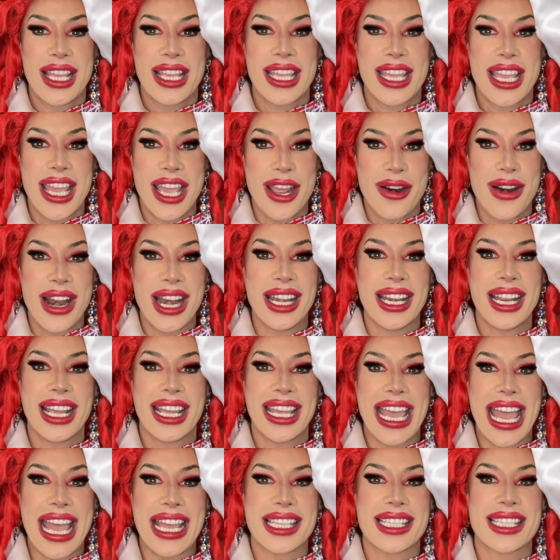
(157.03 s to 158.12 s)
Kieran
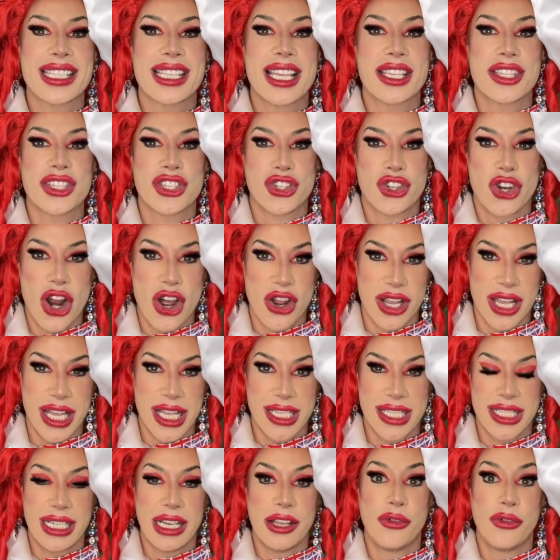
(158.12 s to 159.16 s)
gets the strongest,